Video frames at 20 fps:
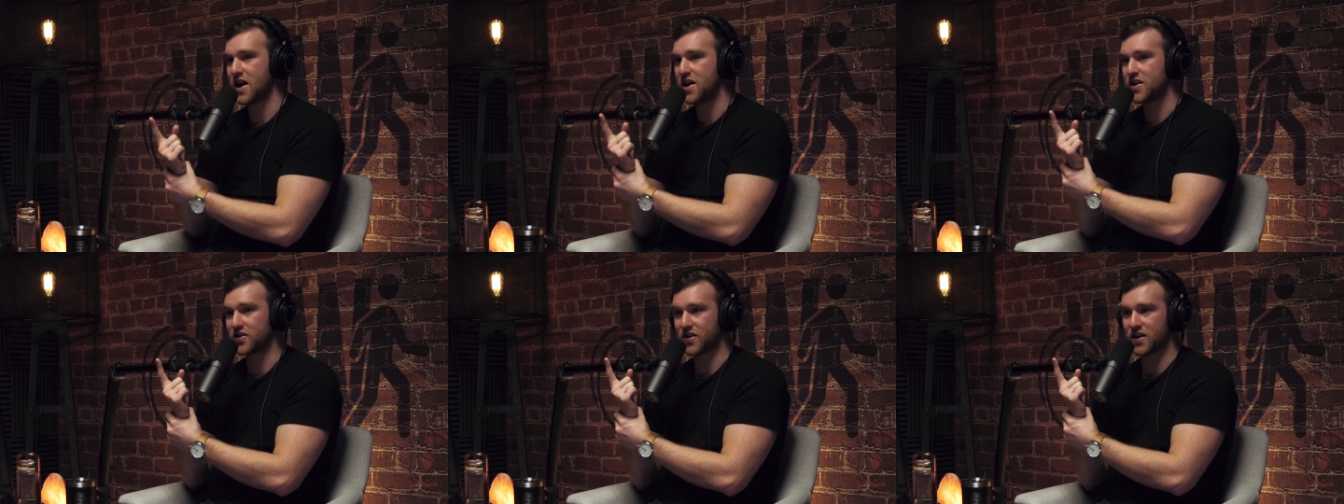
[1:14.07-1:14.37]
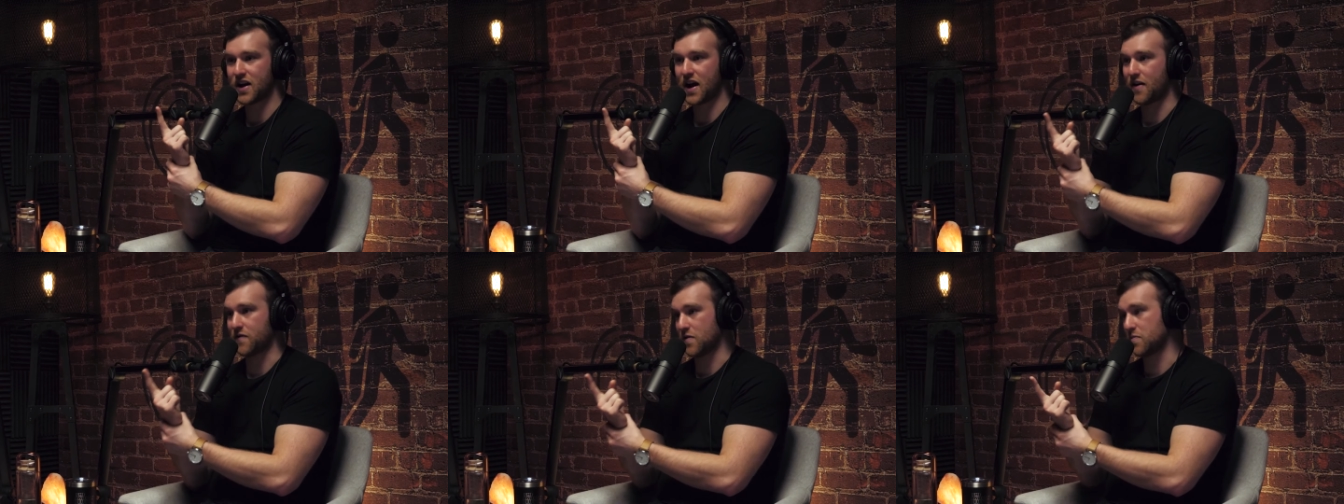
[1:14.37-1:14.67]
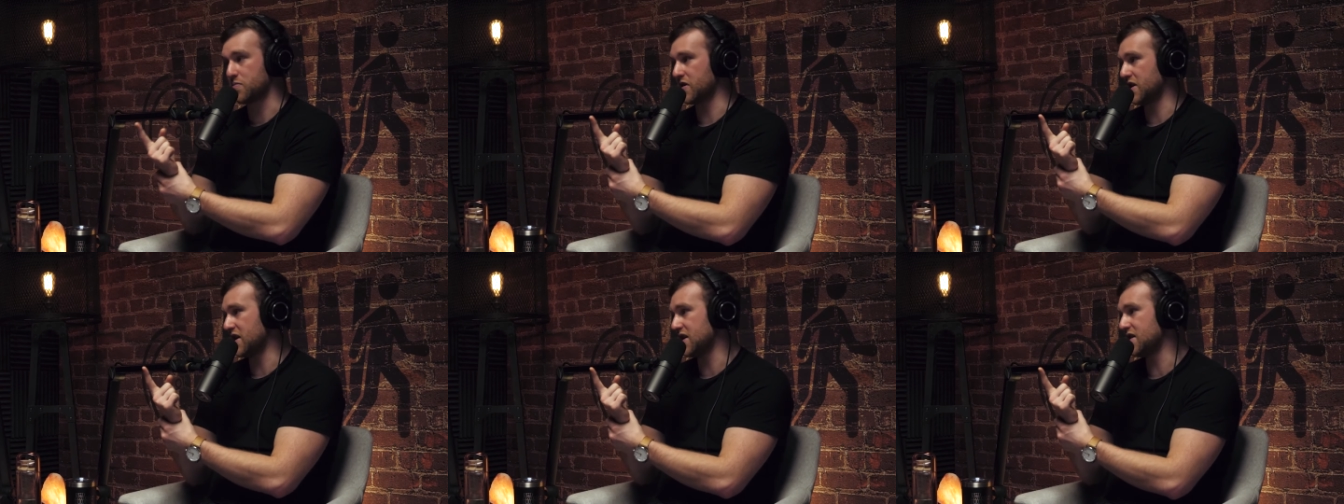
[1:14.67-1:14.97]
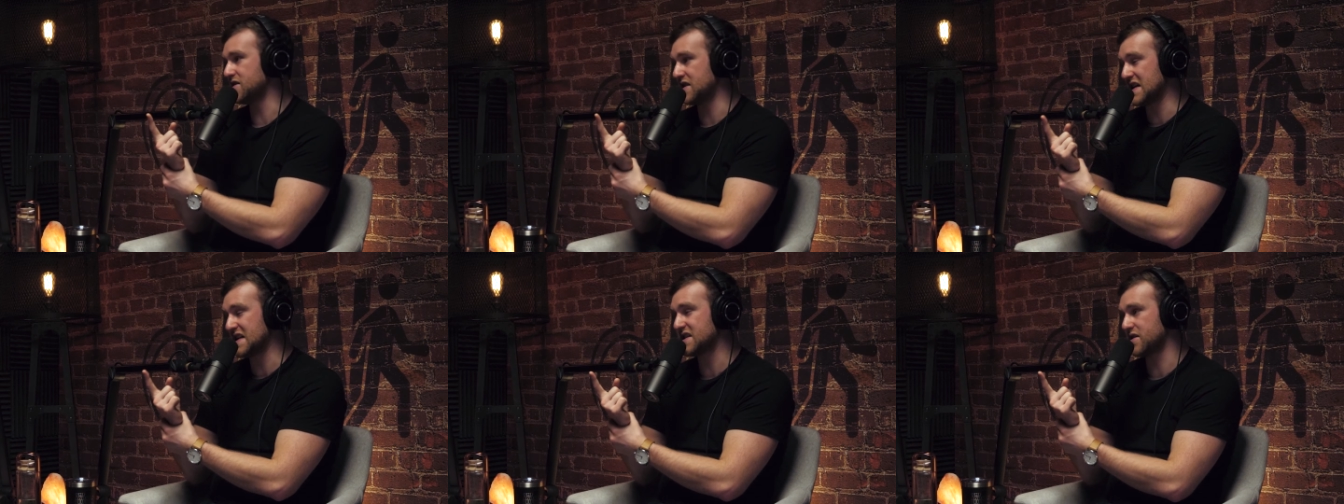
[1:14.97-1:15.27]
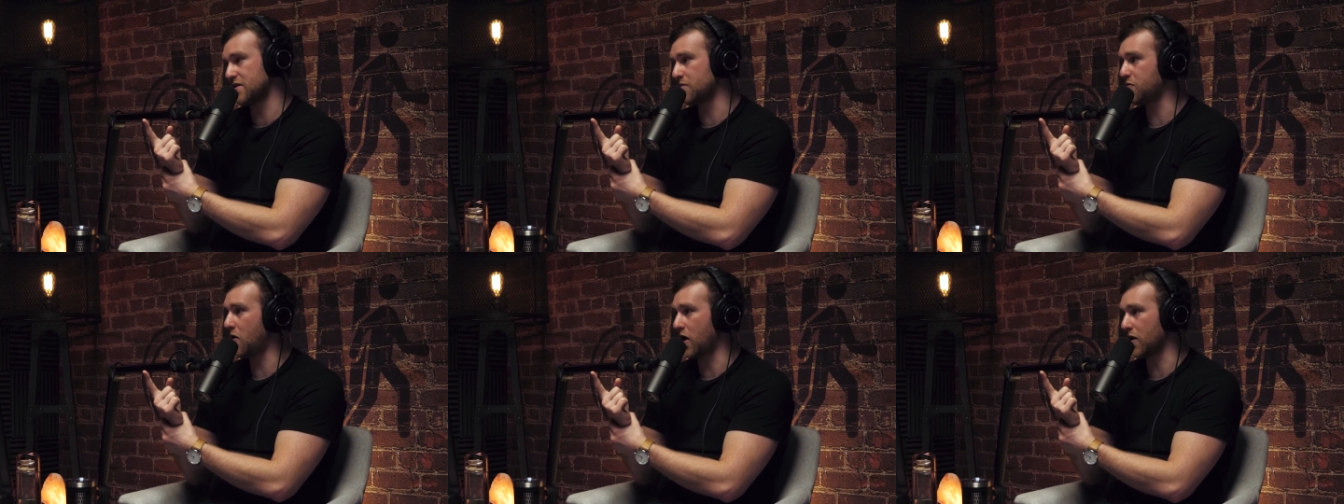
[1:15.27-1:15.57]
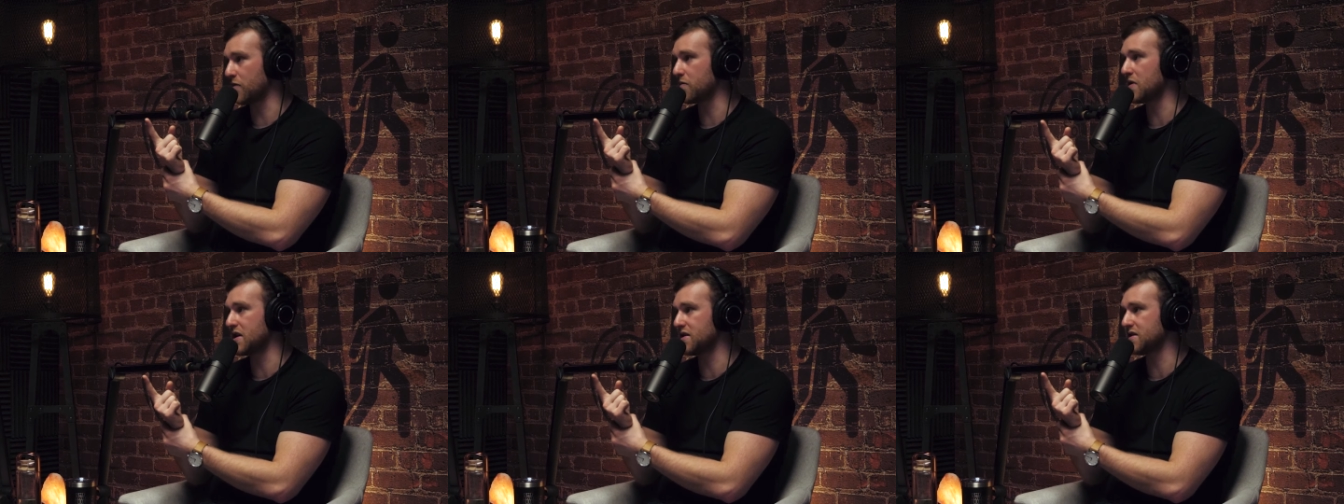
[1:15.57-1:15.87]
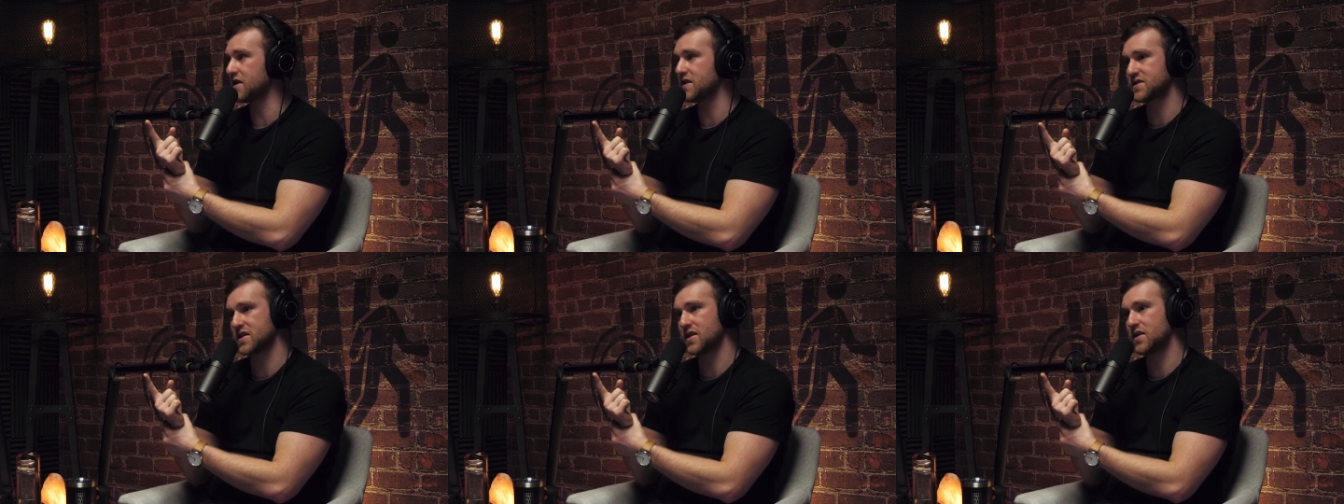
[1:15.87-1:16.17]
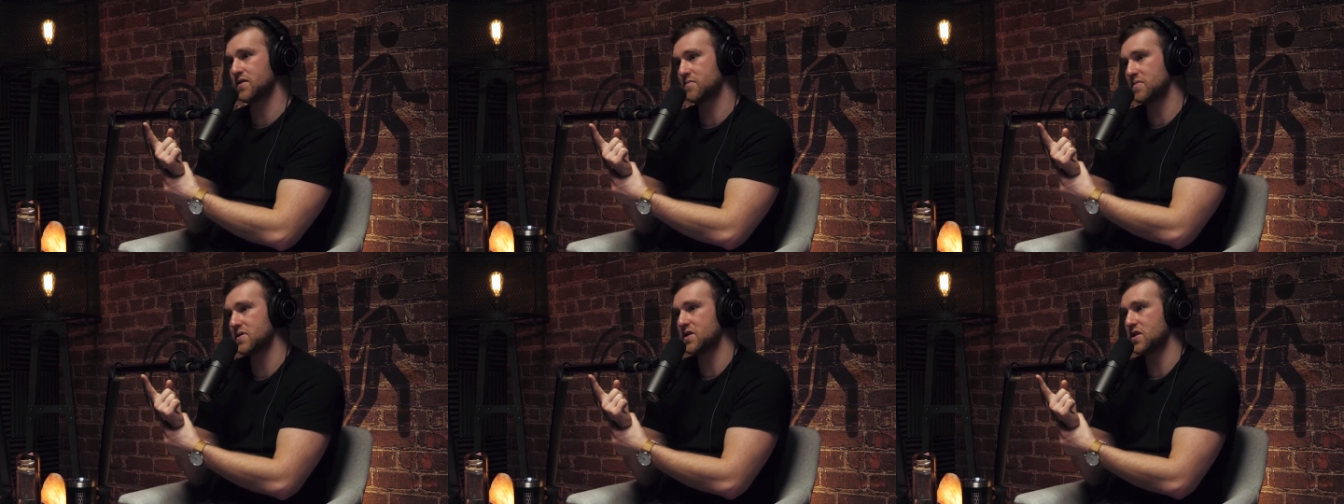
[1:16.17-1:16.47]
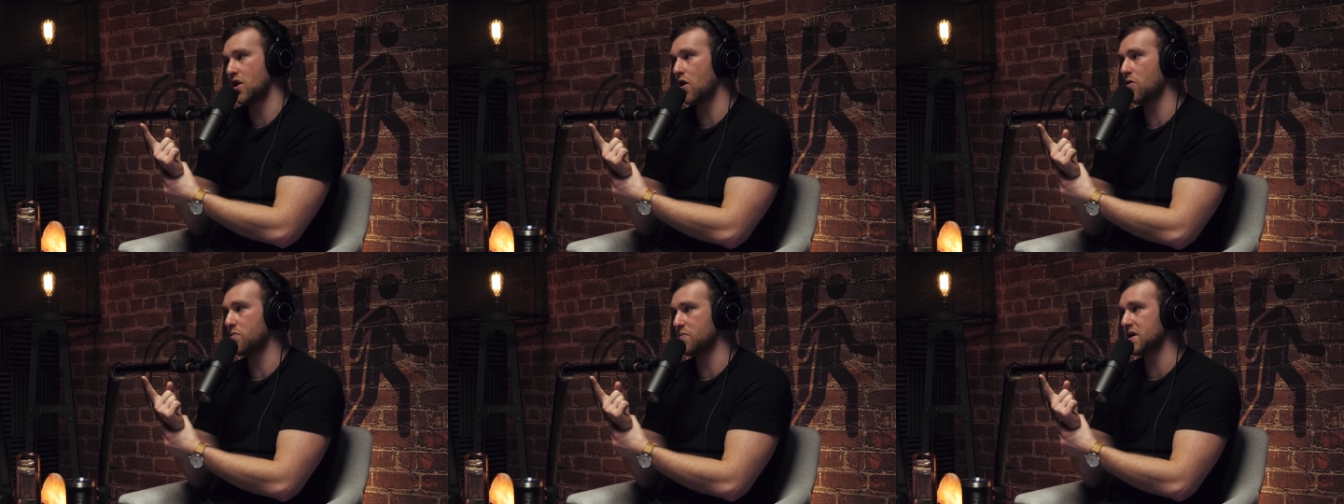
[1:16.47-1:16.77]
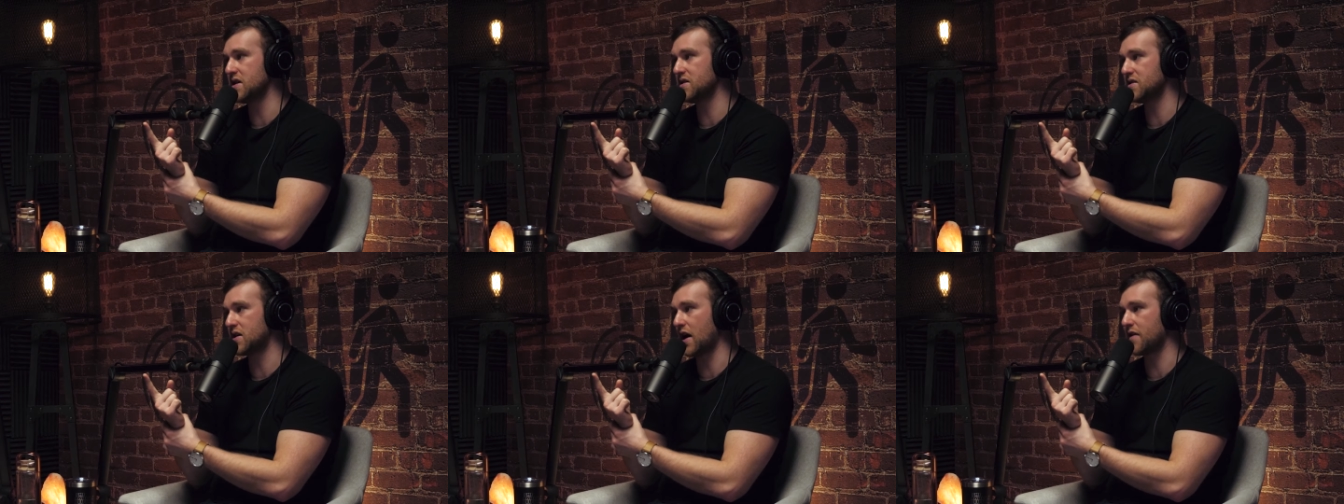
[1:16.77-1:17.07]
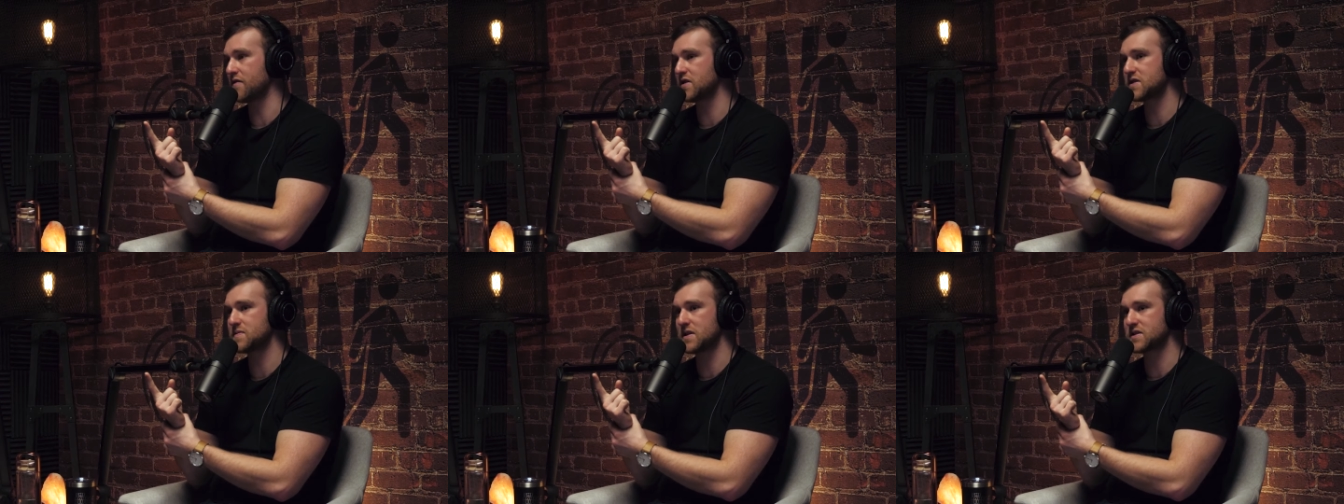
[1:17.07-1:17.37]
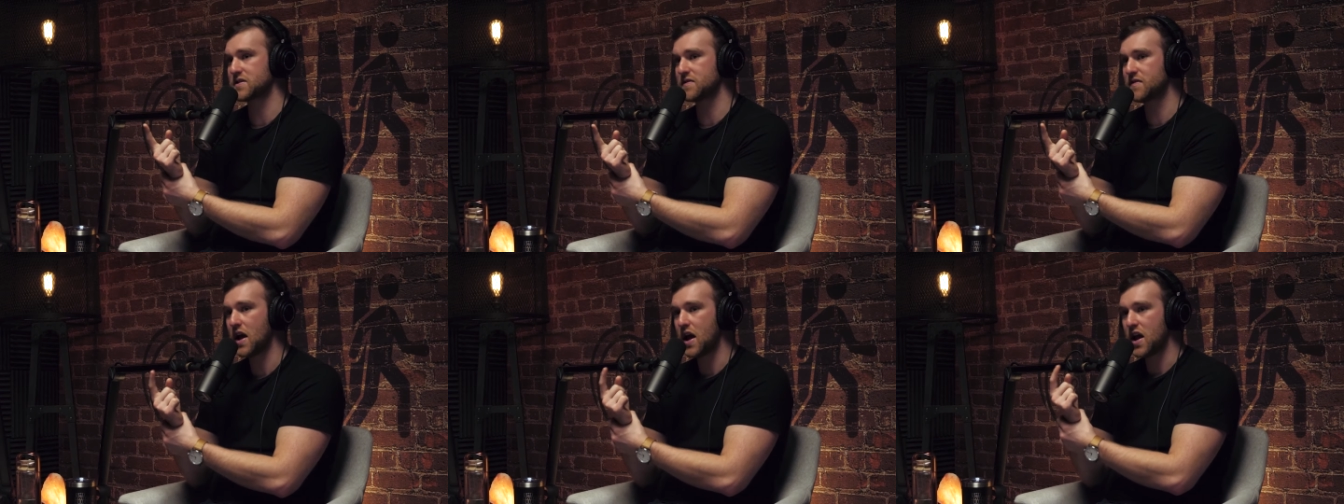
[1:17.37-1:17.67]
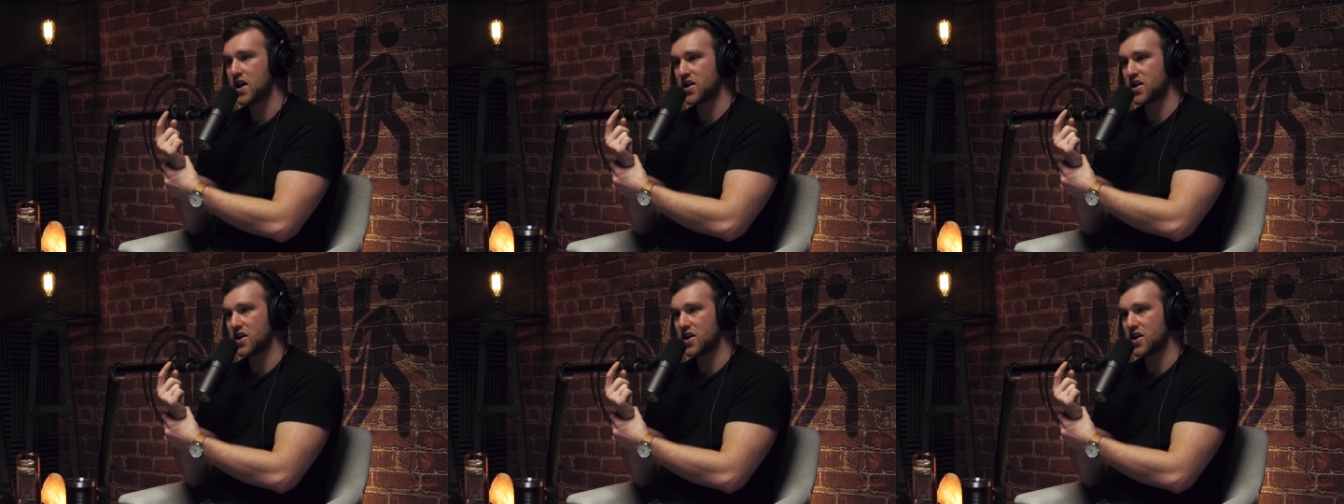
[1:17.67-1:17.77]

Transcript: you're going to have a pretty decent apartment that's going to be kind of expensive.